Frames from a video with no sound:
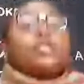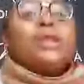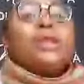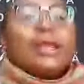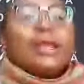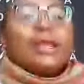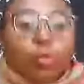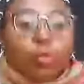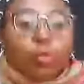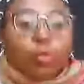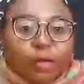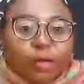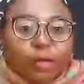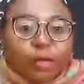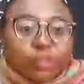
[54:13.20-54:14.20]
has
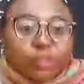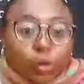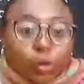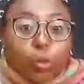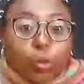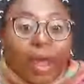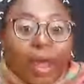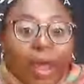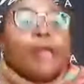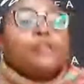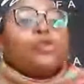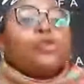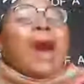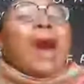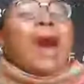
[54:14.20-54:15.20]
wounded my soul.
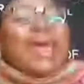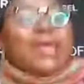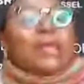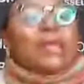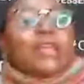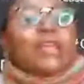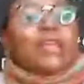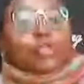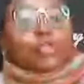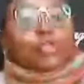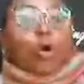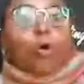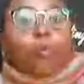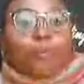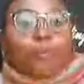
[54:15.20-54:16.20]
So I need to
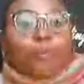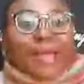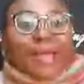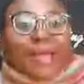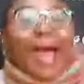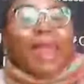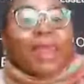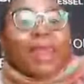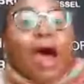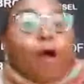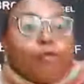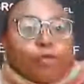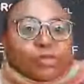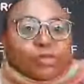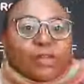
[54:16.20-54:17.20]
go back. Allow
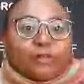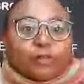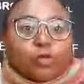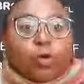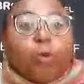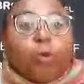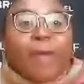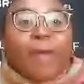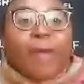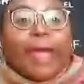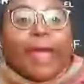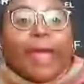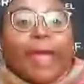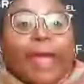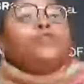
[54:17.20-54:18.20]
yourself to go back,
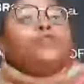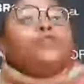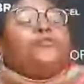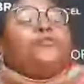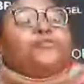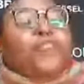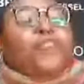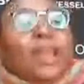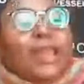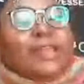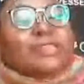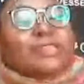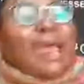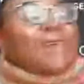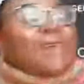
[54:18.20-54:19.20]
to feel
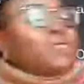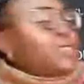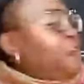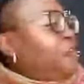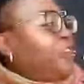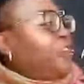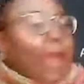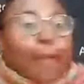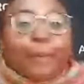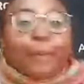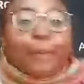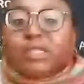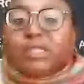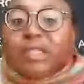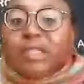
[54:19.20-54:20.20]
it as if it happened
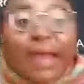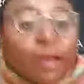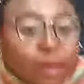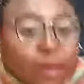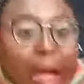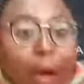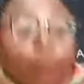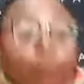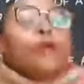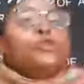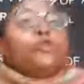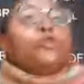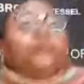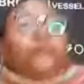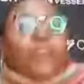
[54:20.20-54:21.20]
right now,
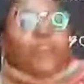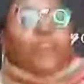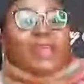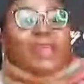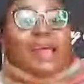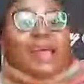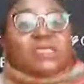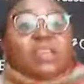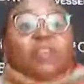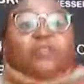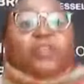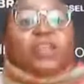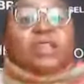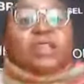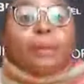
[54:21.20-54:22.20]
to feel it as if
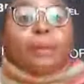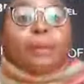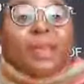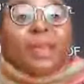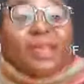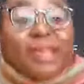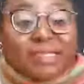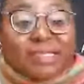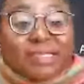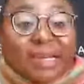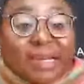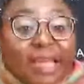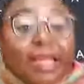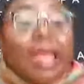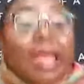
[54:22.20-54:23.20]
it happened yesterday,